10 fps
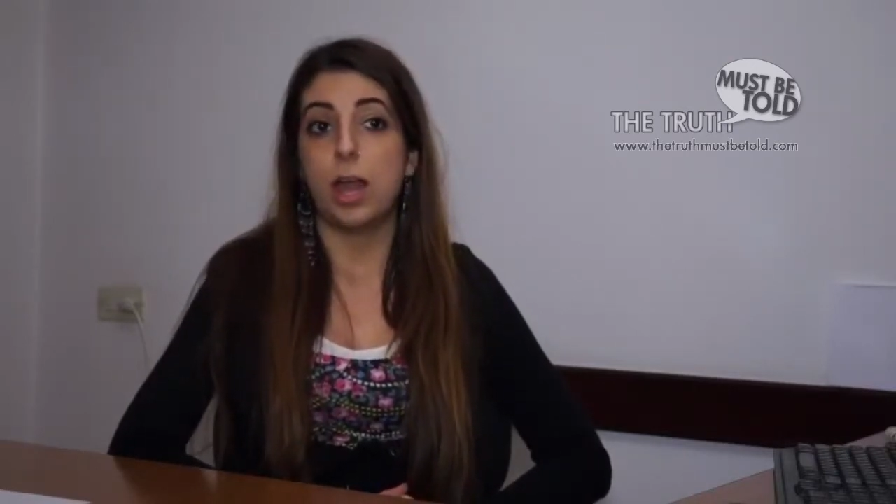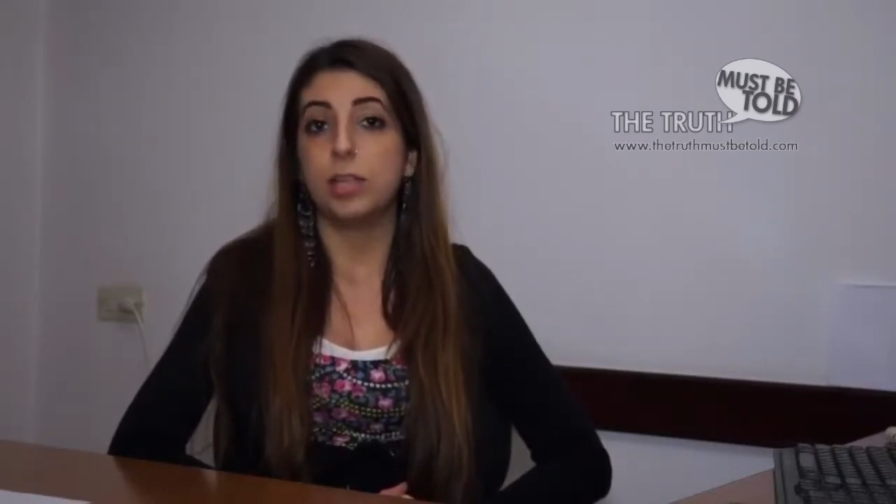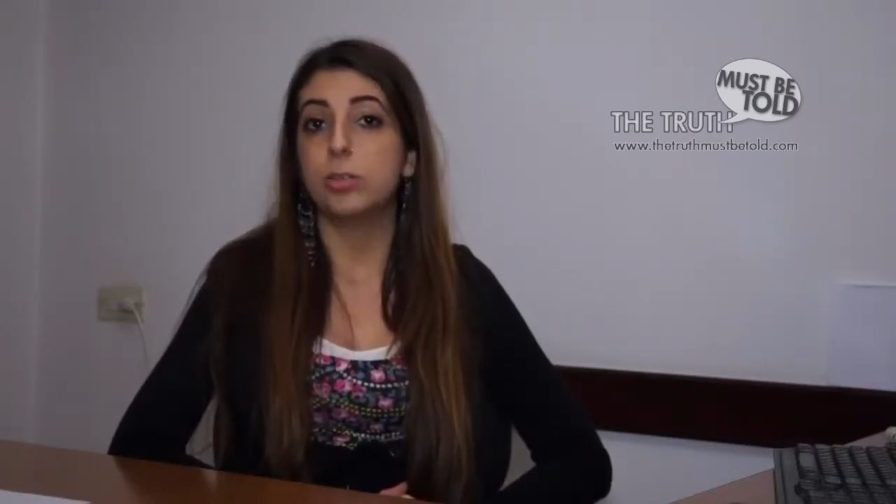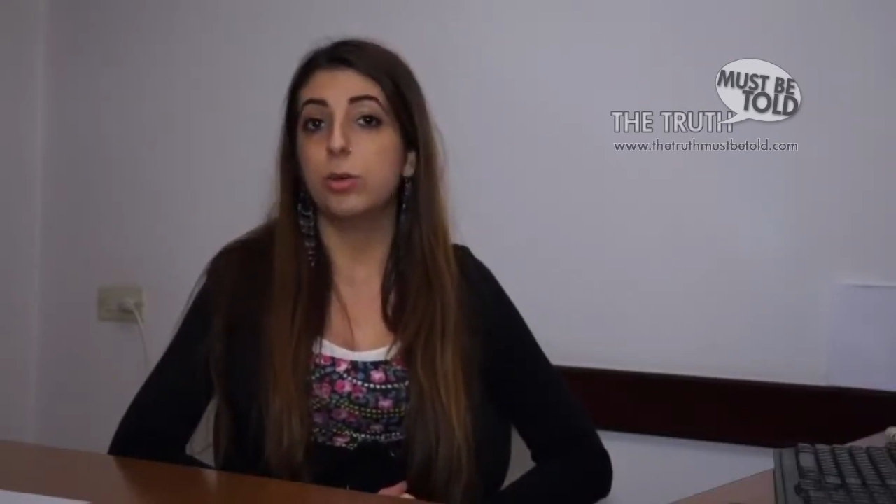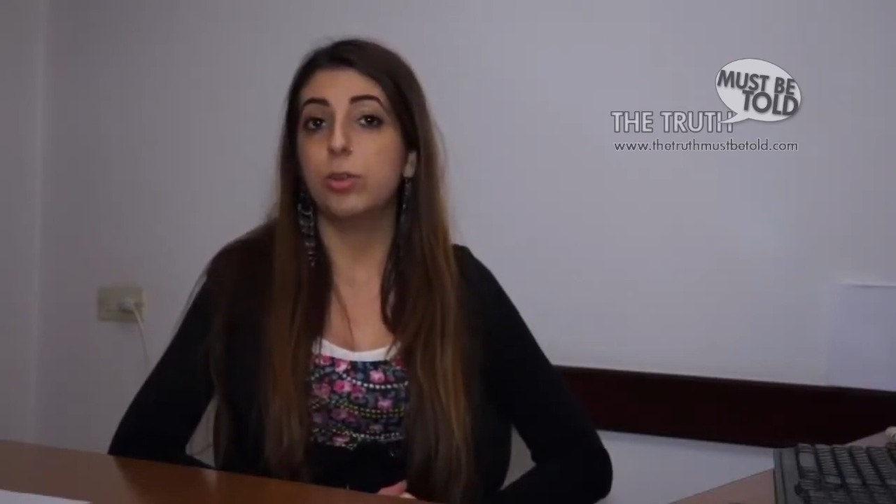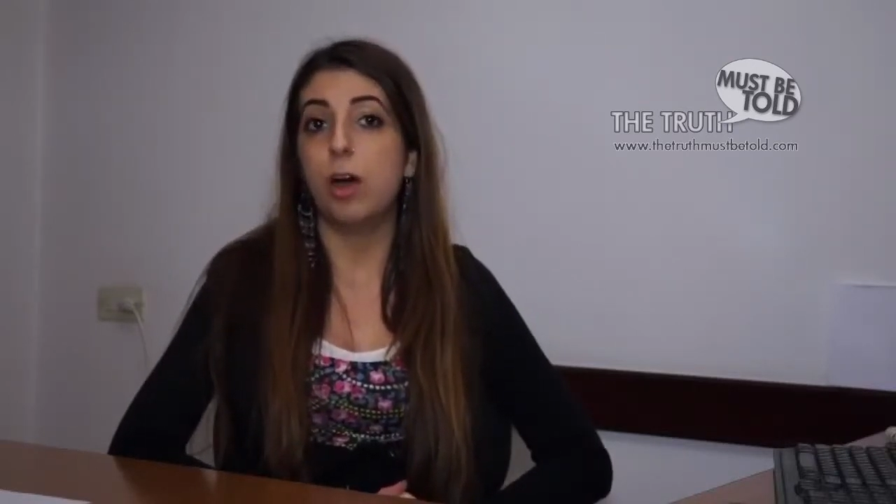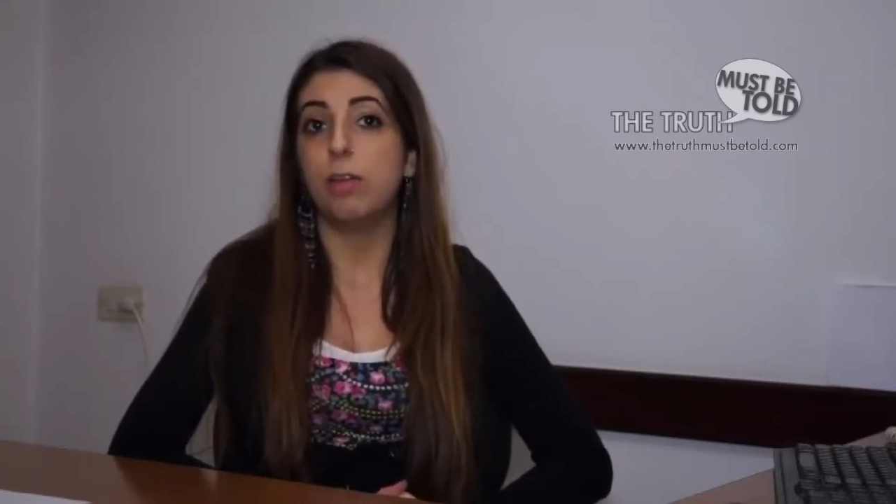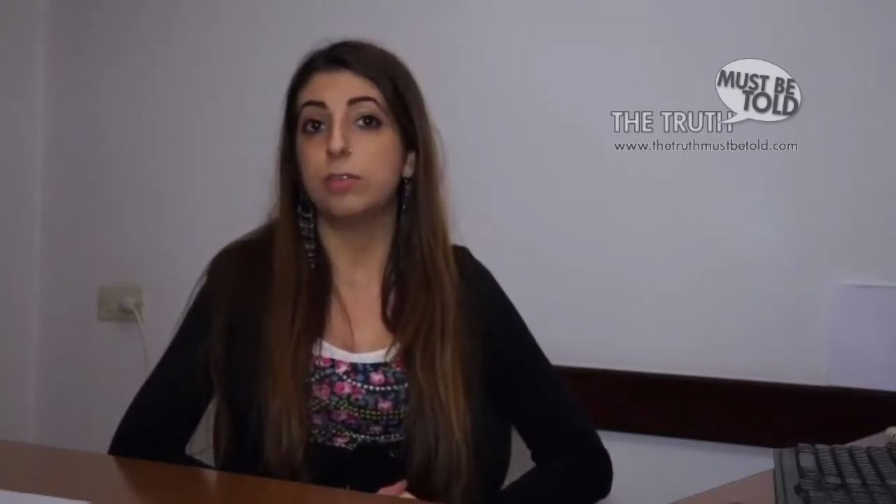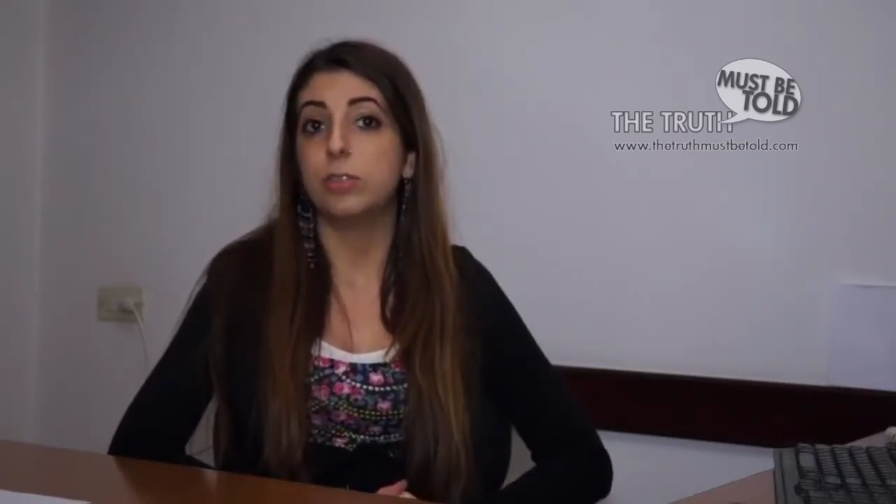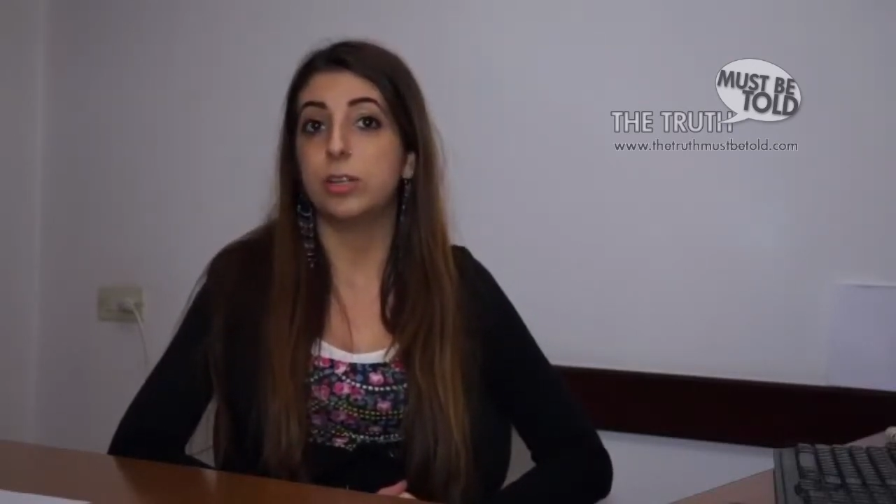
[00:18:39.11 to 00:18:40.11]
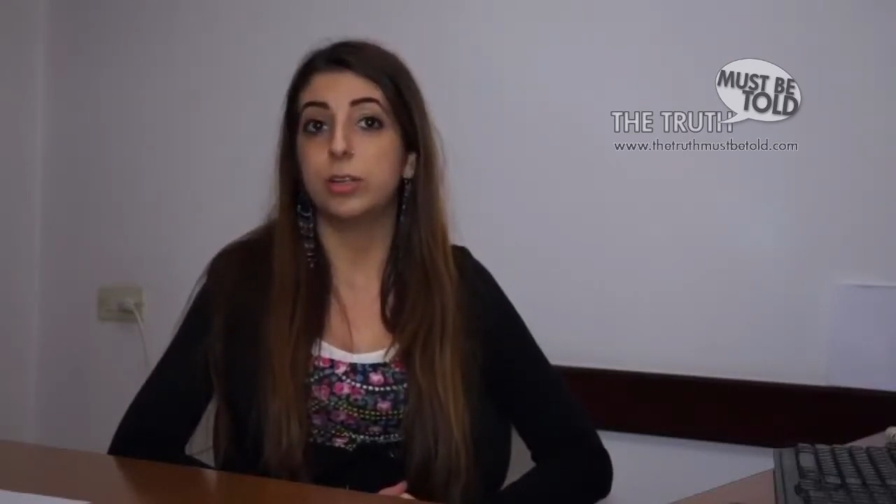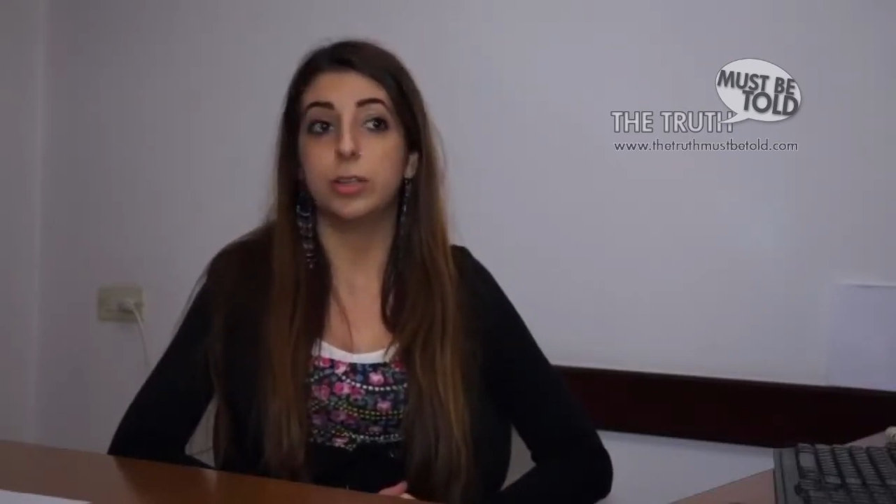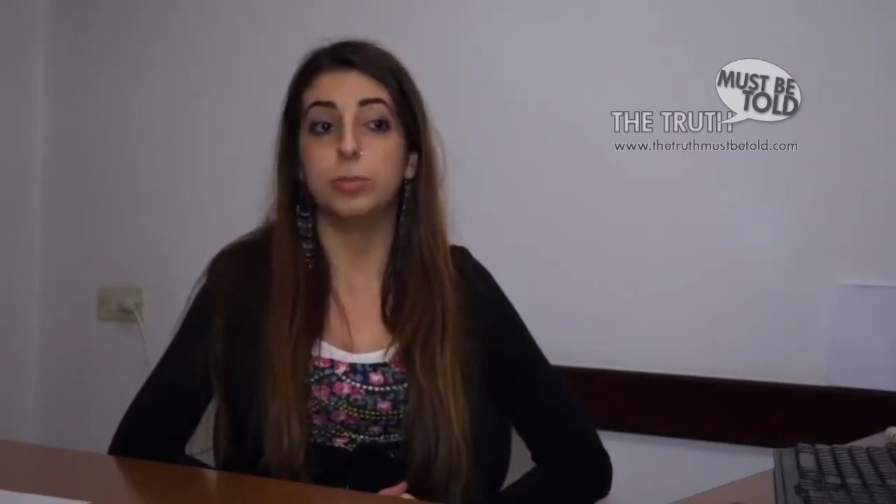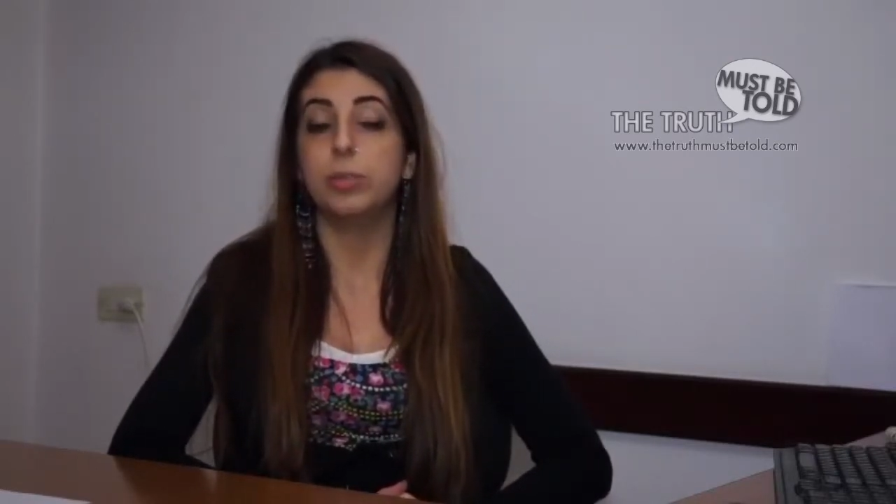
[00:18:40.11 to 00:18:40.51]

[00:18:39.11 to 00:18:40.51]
I told the